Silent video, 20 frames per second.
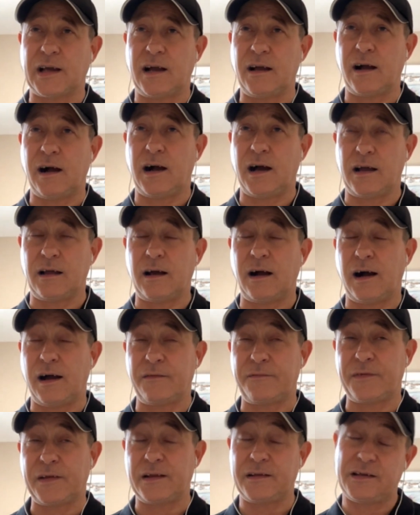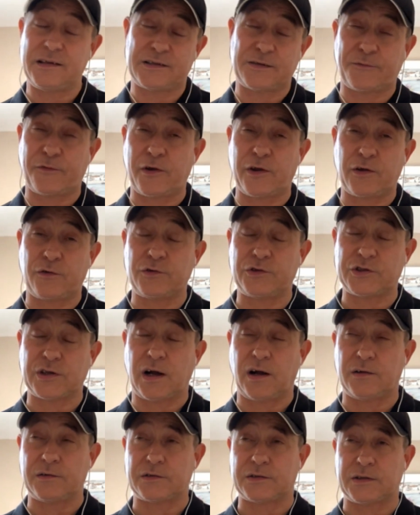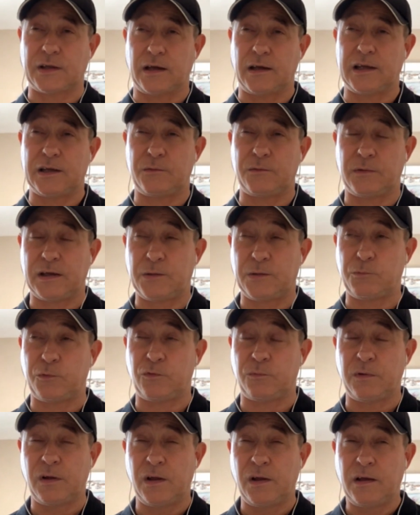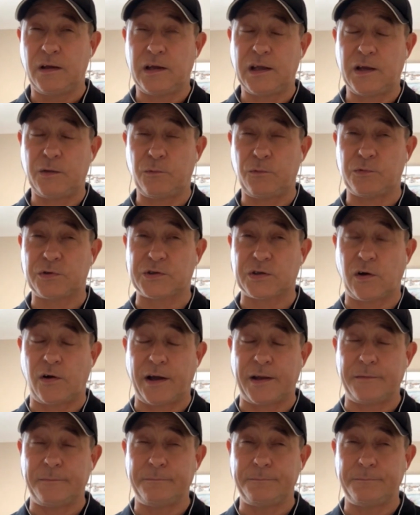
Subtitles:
I think there's a very good chance that he will sign.